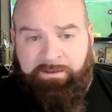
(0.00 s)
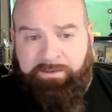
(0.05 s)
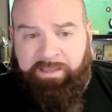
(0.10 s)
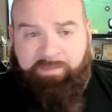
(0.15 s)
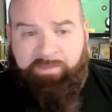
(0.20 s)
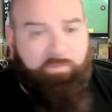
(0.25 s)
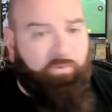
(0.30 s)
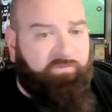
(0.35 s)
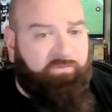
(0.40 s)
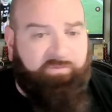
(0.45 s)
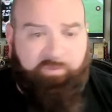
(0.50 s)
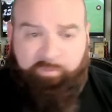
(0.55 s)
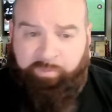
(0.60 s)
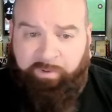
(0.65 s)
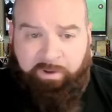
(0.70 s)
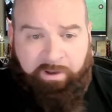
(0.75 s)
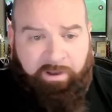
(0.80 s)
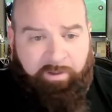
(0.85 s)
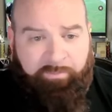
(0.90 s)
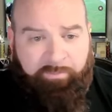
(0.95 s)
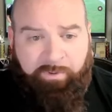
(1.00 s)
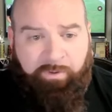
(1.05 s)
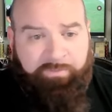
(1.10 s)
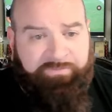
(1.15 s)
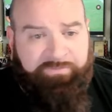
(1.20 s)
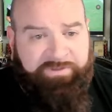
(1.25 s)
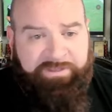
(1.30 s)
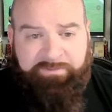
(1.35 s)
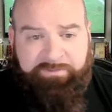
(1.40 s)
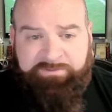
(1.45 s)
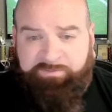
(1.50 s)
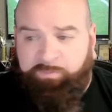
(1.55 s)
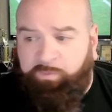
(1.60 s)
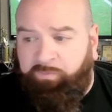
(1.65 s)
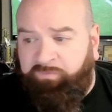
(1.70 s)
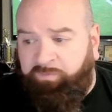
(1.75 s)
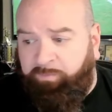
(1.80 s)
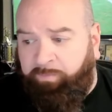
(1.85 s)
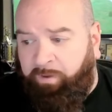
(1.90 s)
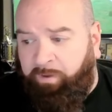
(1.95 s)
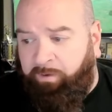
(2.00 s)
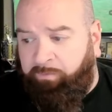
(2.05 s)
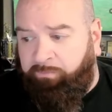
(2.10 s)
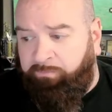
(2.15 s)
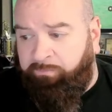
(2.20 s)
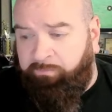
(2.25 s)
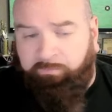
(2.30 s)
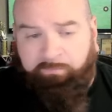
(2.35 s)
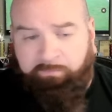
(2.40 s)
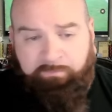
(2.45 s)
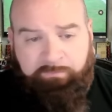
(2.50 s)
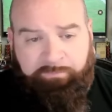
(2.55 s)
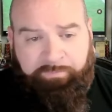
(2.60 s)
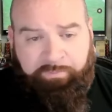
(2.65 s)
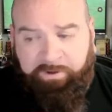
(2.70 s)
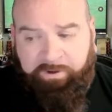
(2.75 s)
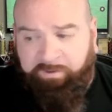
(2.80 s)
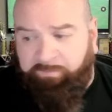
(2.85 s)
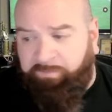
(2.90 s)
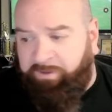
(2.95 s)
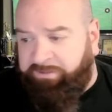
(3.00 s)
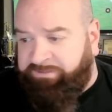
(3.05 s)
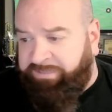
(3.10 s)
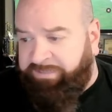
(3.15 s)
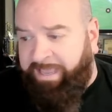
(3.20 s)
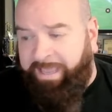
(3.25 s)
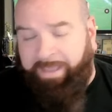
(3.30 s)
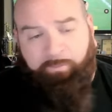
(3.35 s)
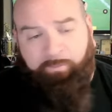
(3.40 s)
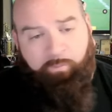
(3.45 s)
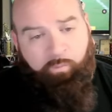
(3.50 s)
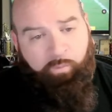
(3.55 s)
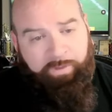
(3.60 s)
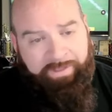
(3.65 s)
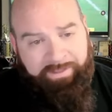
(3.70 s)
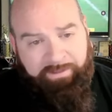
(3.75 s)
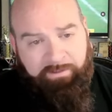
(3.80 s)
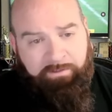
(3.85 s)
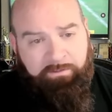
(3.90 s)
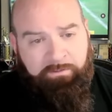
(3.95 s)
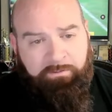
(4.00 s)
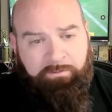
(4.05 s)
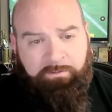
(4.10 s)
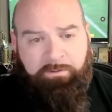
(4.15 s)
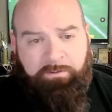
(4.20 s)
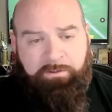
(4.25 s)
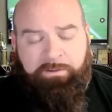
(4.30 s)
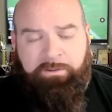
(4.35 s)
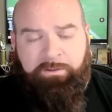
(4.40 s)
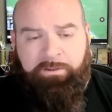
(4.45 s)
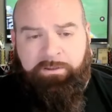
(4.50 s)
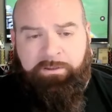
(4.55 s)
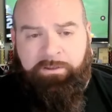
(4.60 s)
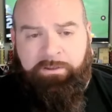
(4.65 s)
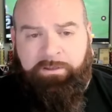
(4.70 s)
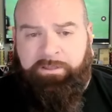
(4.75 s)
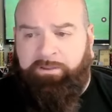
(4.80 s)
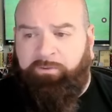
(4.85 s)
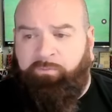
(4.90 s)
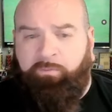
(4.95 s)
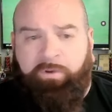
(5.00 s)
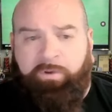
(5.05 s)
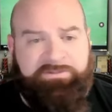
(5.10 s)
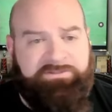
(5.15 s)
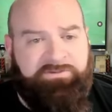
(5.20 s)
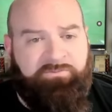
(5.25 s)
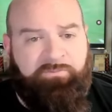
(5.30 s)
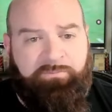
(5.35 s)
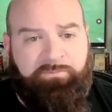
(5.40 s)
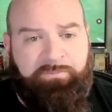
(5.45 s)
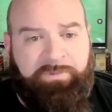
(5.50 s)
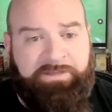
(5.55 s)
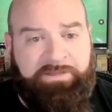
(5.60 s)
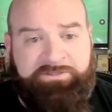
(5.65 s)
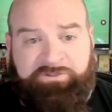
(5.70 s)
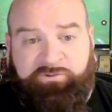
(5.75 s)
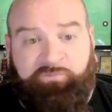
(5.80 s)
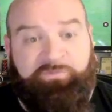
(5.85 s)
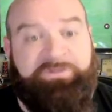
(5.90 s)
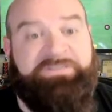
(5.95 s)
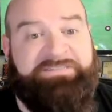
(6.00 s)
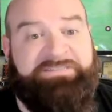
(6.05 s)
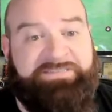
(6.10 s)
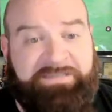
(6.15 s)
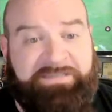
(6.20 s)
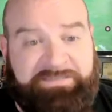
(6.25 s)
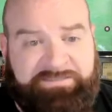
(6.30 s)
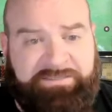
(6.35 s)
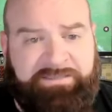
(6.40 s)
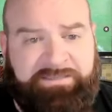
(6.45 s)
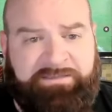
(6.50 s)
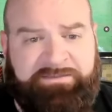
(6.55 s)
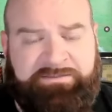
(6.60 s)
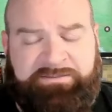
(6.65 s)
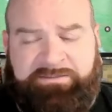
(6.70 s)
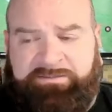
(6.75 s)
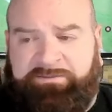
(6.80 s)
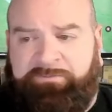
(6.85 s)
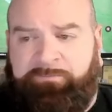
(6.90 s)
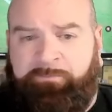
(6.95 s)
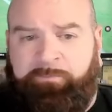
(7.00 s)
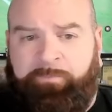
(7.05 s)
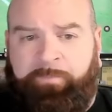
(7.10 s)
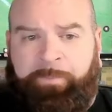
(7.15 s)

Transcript: They moved the ball. Both teams moved the ball pretty much at will. There wasn't much resistance.